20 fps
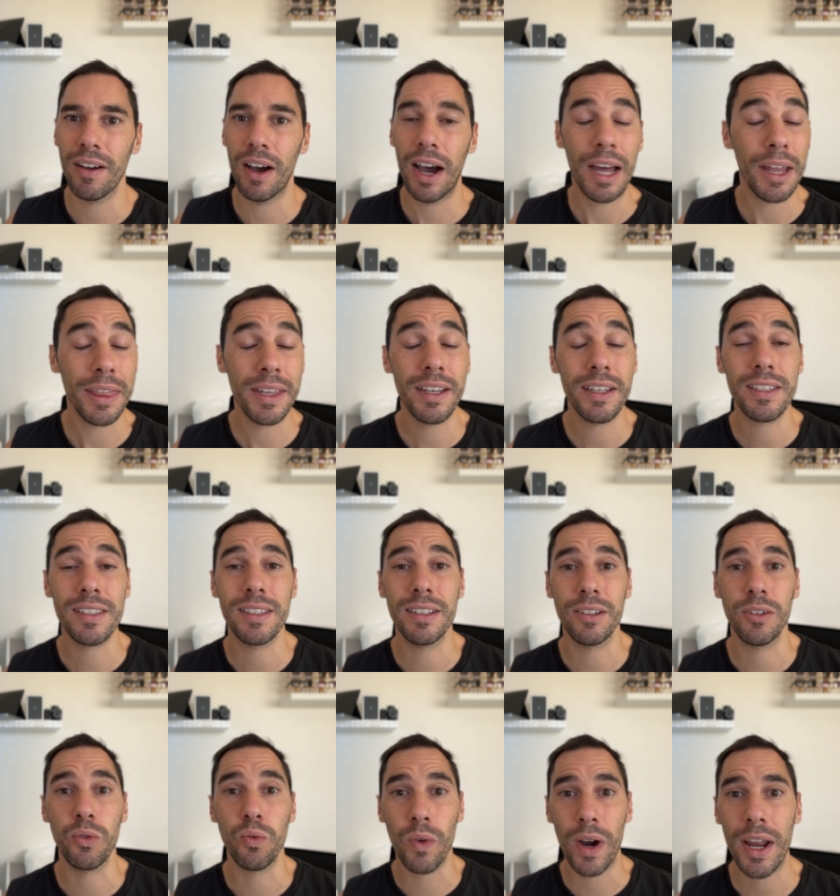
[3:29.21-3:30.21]
I think it's
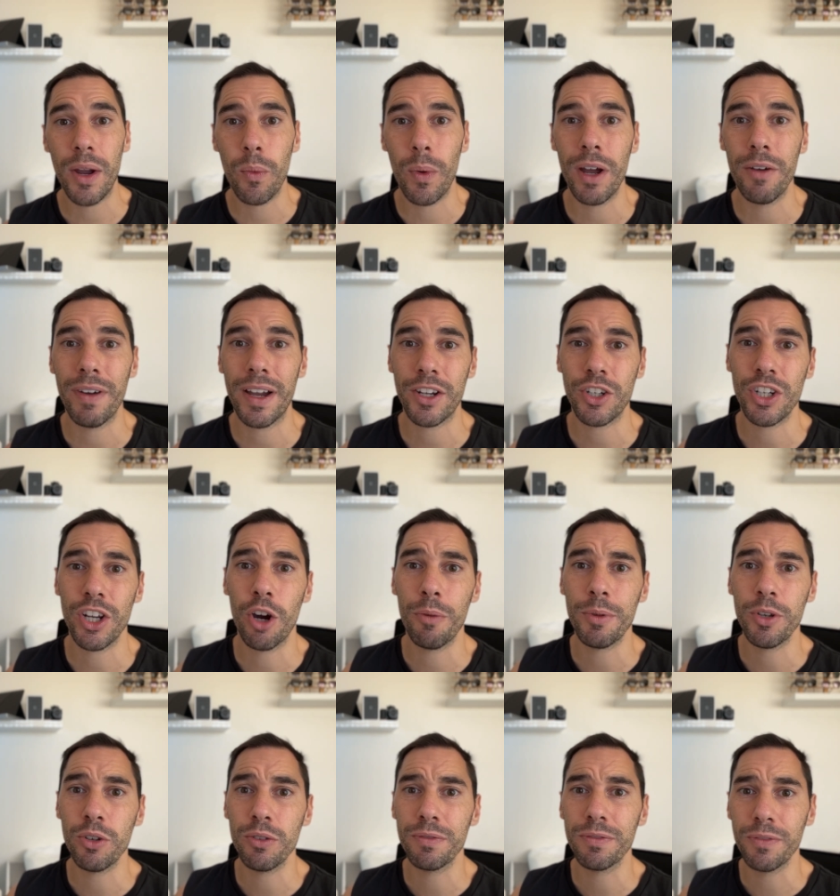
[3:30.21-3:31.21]
a great way of actually
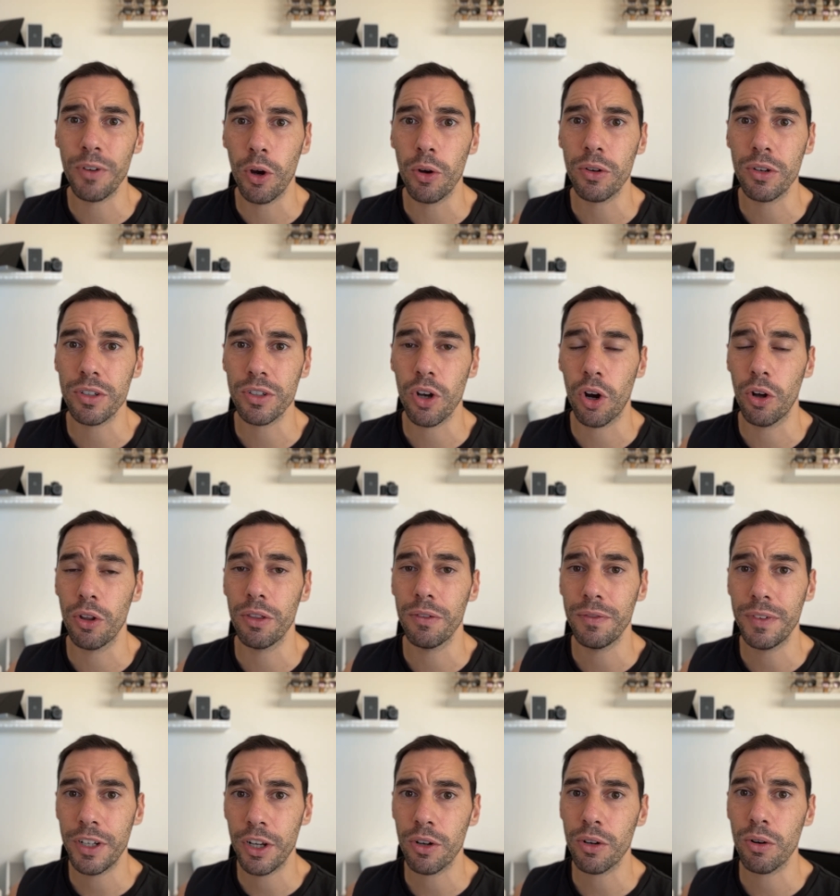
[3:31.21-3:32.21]
helping you focus on the
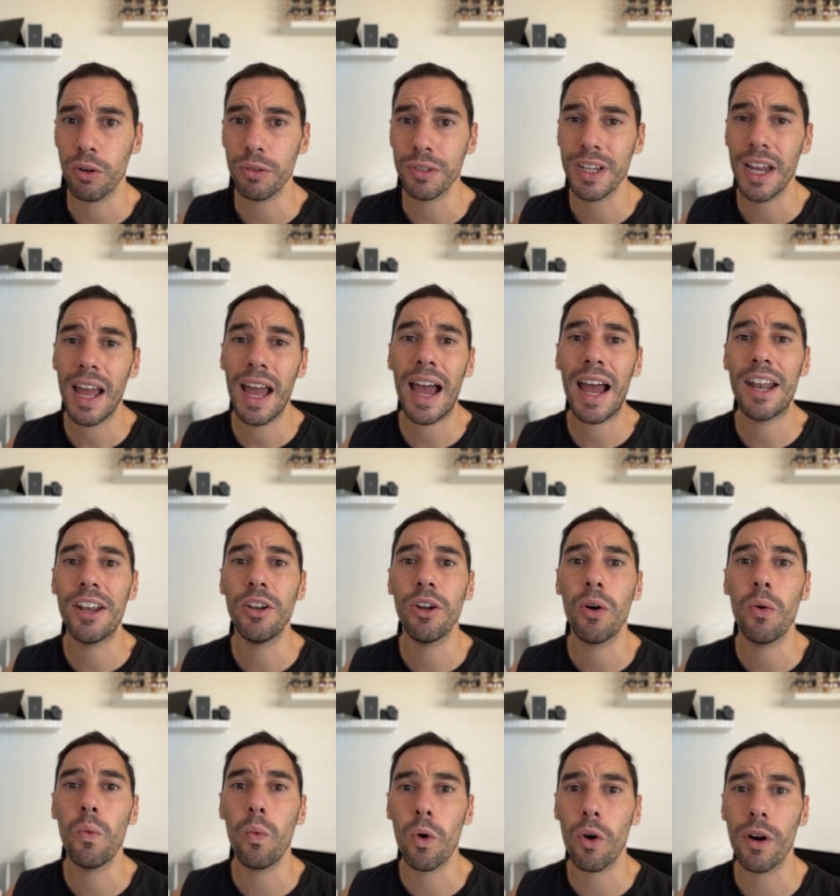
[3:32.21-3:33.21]
video calls and
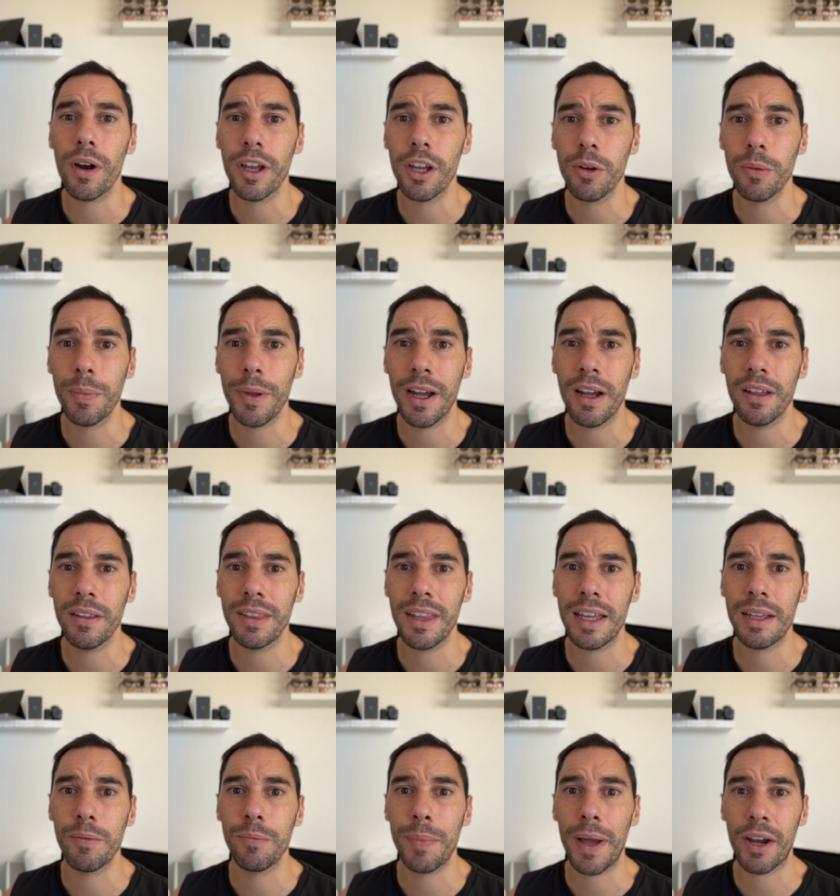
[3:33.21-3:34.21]
not worrying about
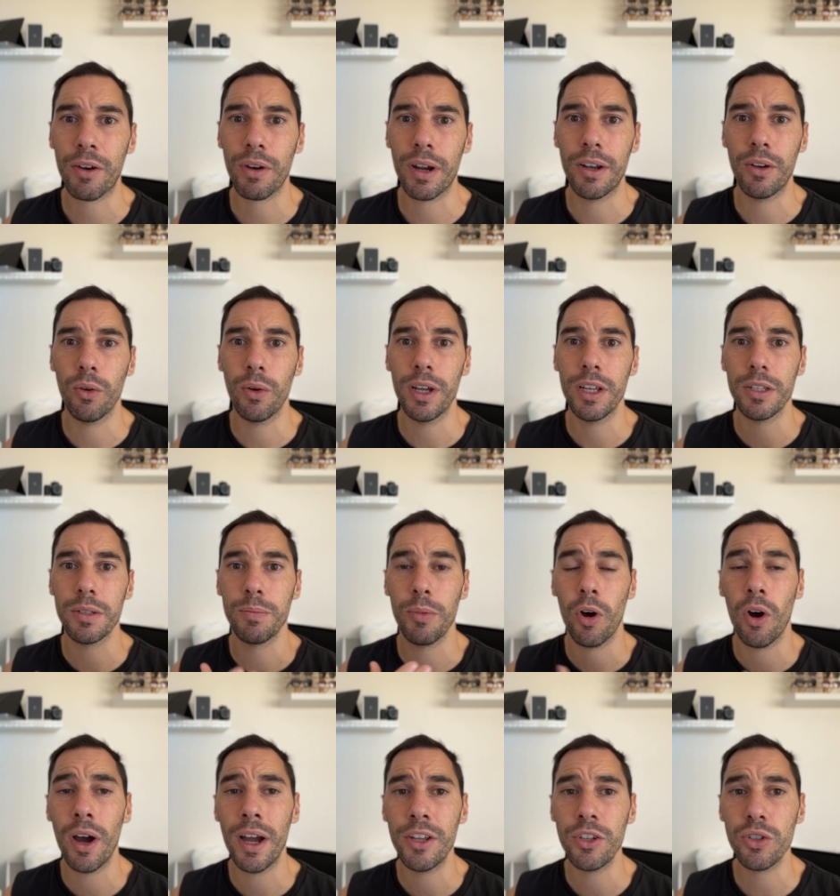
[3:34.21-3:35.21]
that background noise
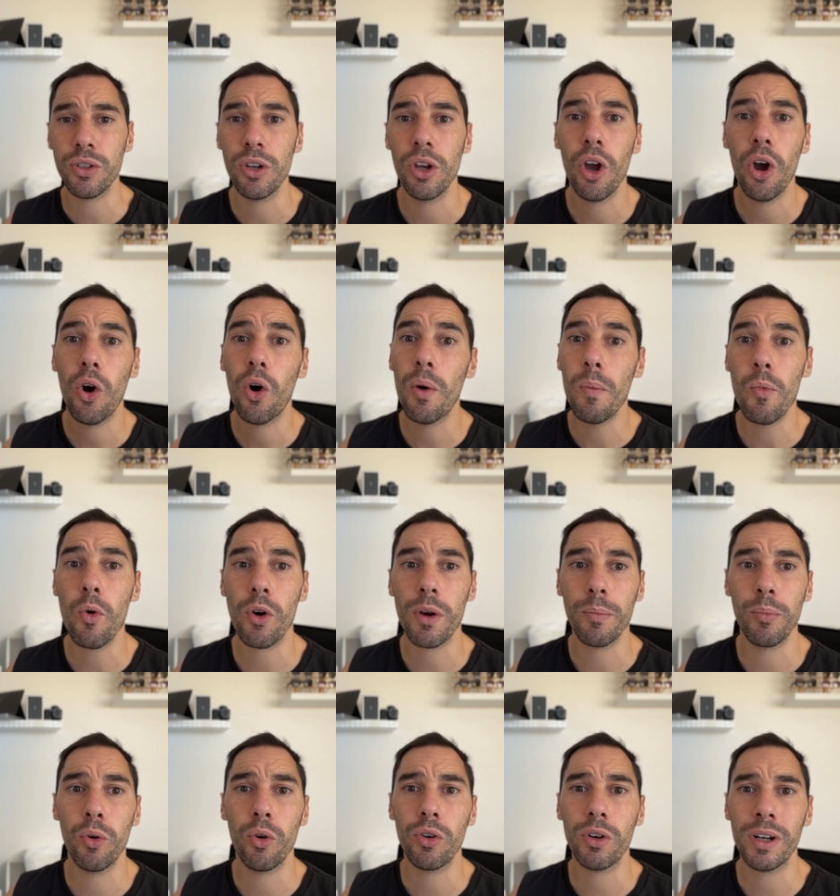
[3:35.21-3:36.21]
behind you, or more
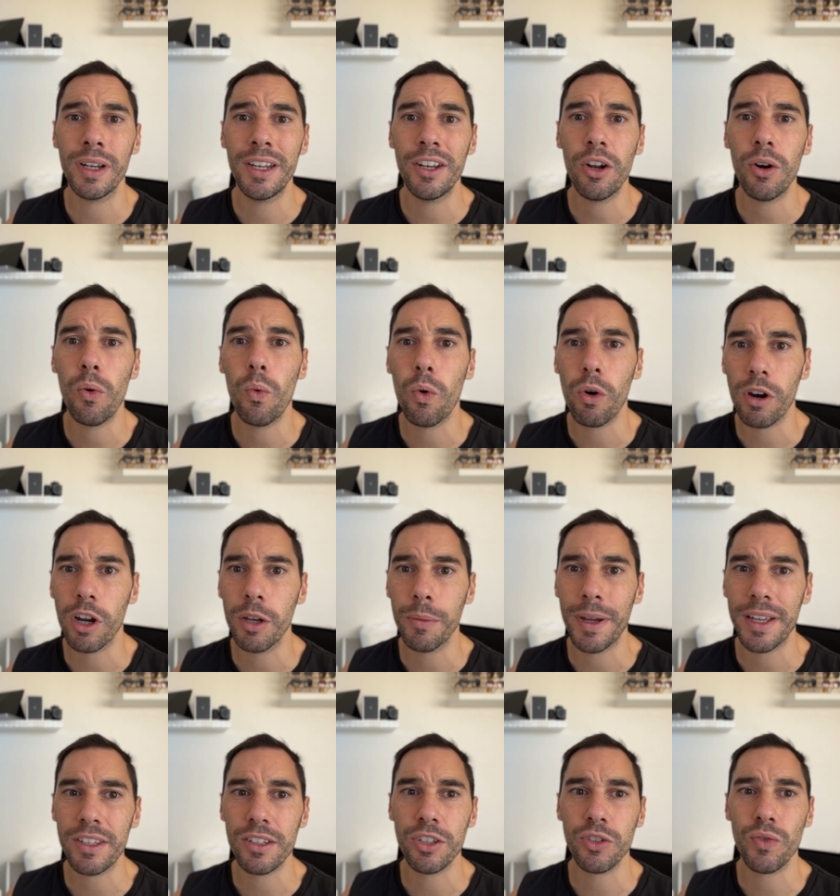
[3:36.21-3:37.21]
importantly, not worrying
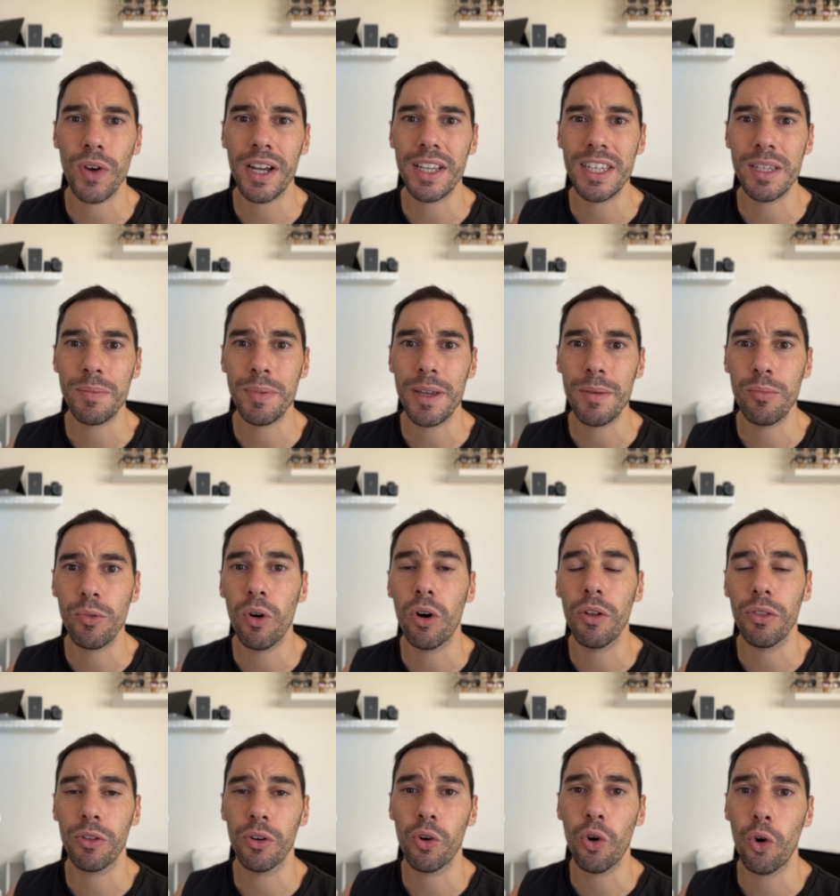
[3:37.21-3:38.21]
about distracting people
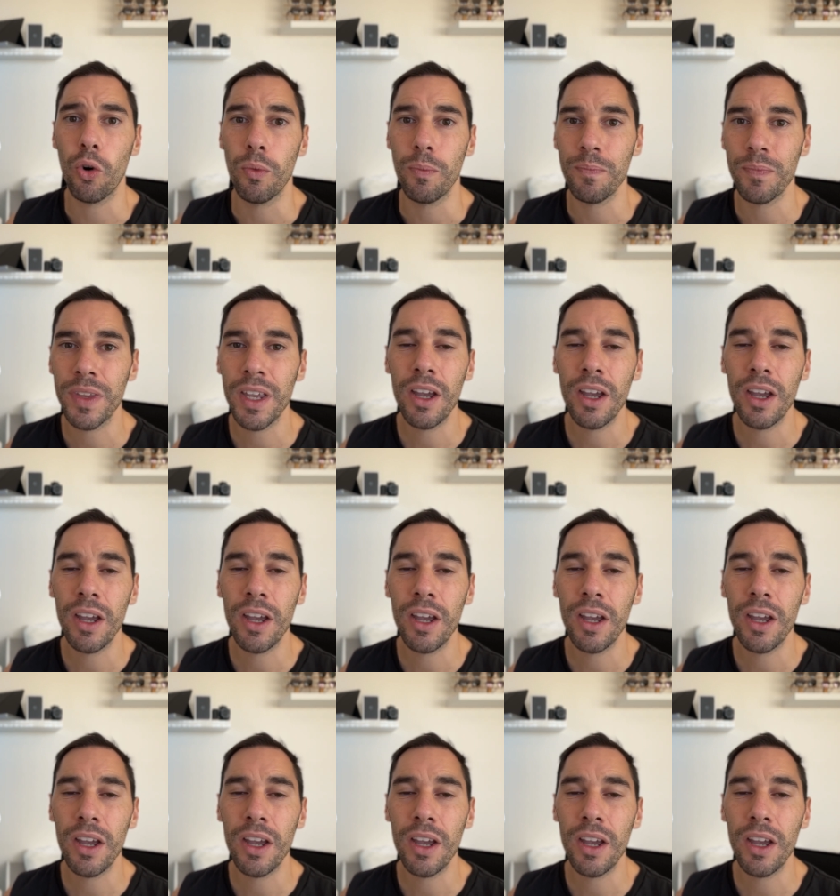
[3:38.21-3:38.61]
on the call.